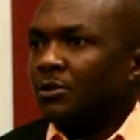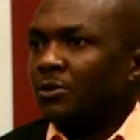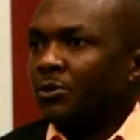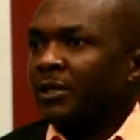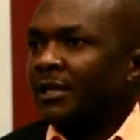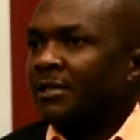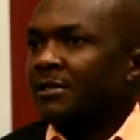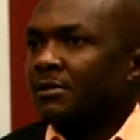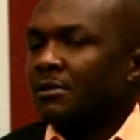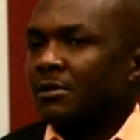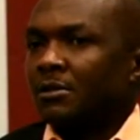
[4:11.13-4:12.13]
to get
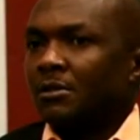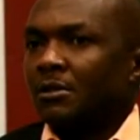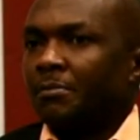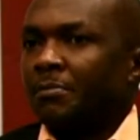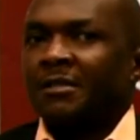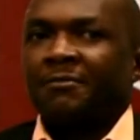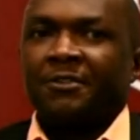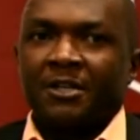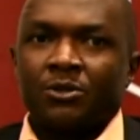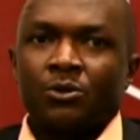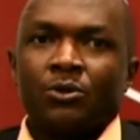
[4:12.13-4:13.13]

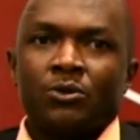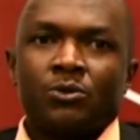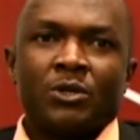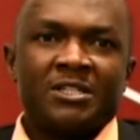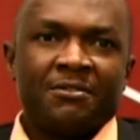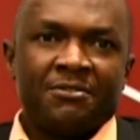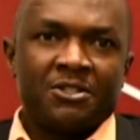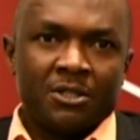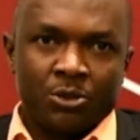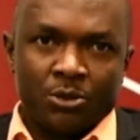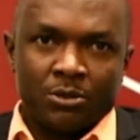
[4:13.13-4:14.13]
Pacifica to go to a TV
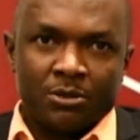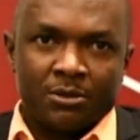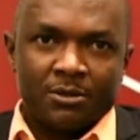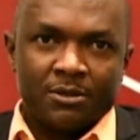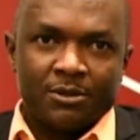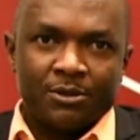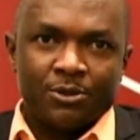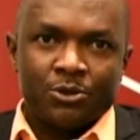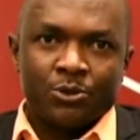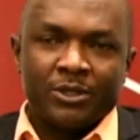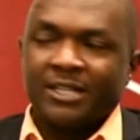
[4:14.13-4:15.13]
station, or
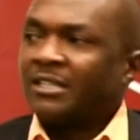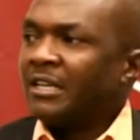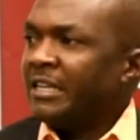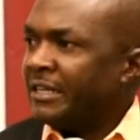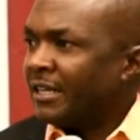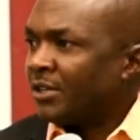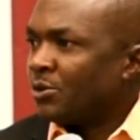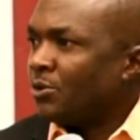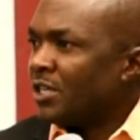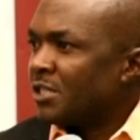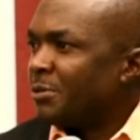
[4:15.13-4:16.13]
to get Linda to
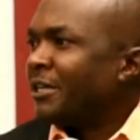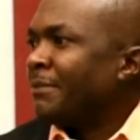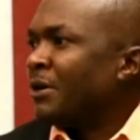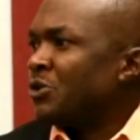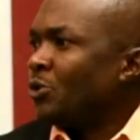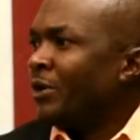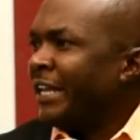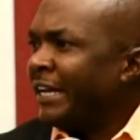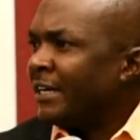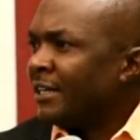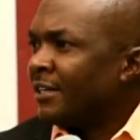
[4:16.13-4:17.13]
go and speak about you
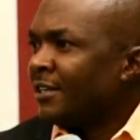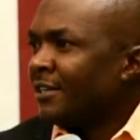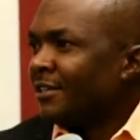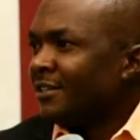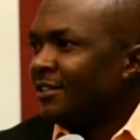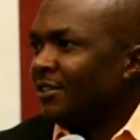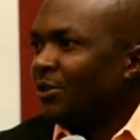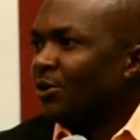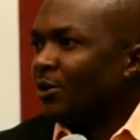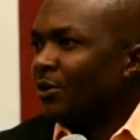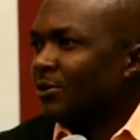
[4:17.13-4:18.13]
there.
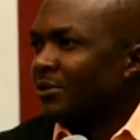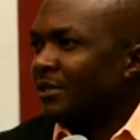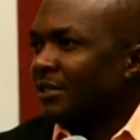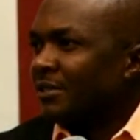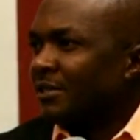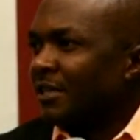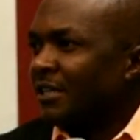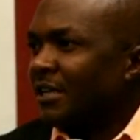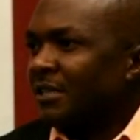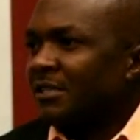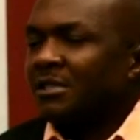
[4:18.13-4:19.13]
All those things. And
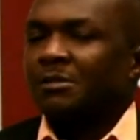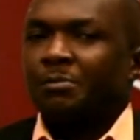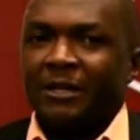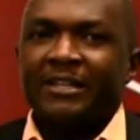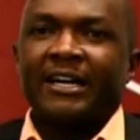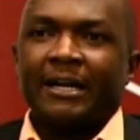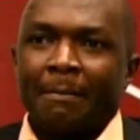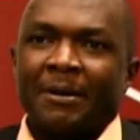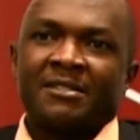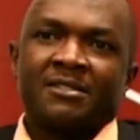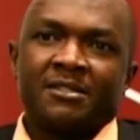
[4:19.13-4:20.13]
I just build their
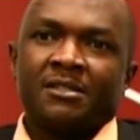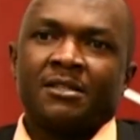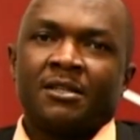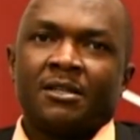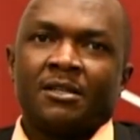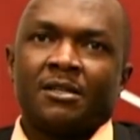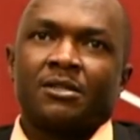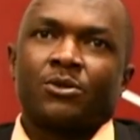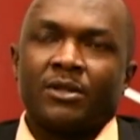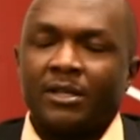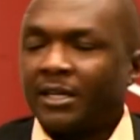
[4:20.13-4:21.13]
capacity
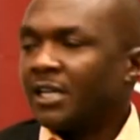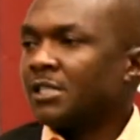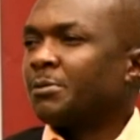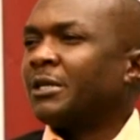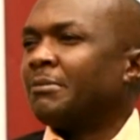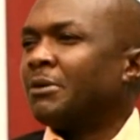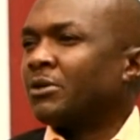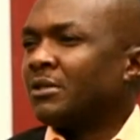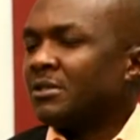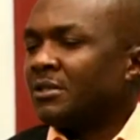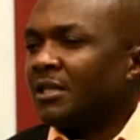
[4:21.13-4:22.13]
so that they can speak about
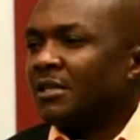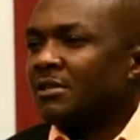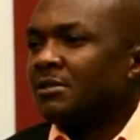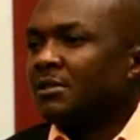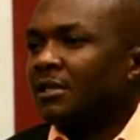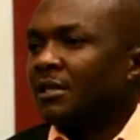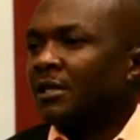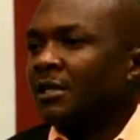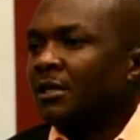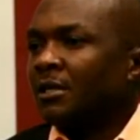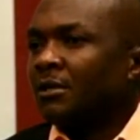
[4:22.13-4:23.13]
these things with
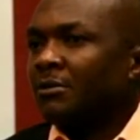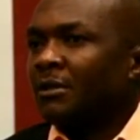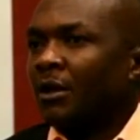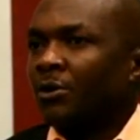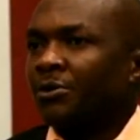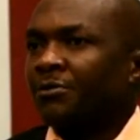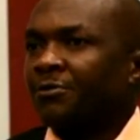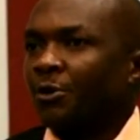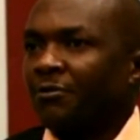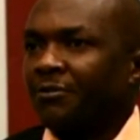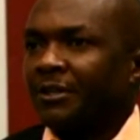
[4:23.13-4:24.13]
a lot of
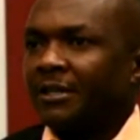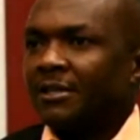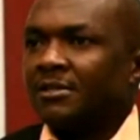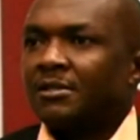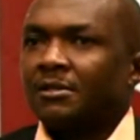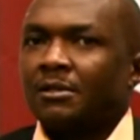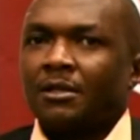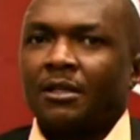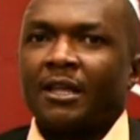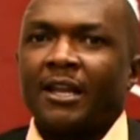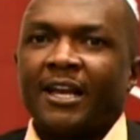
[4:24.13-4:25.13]
confidence,
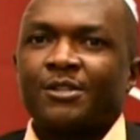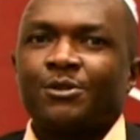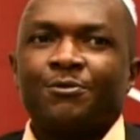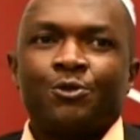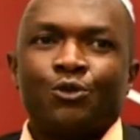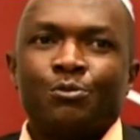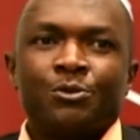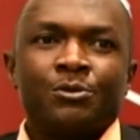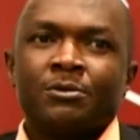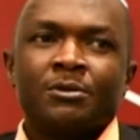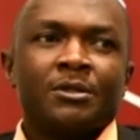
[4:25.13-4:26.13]
the likes of
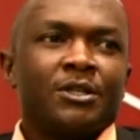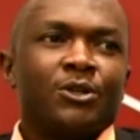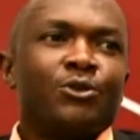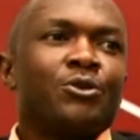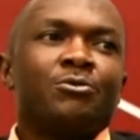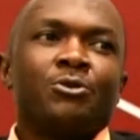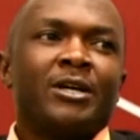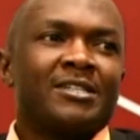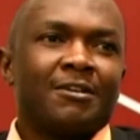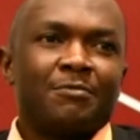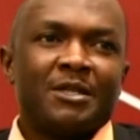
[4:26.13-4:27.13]
whom, you
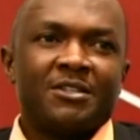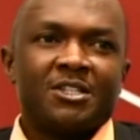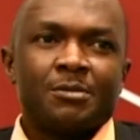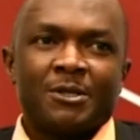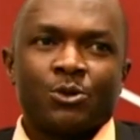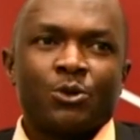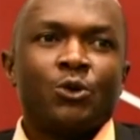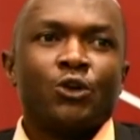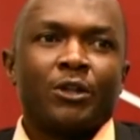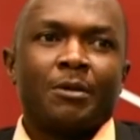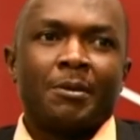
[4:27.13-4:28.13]
guys have been in this, so you
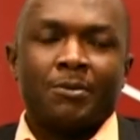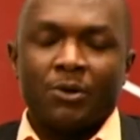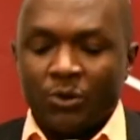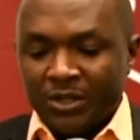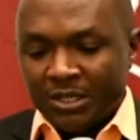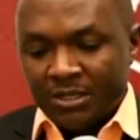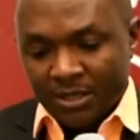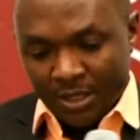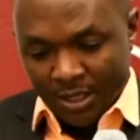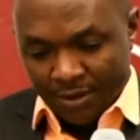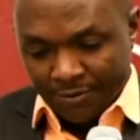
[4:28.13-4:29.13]
know the people you need
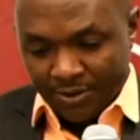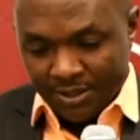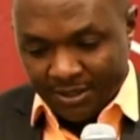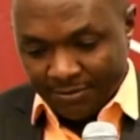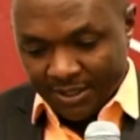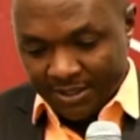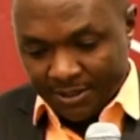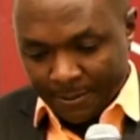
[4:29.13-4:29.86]
for these events.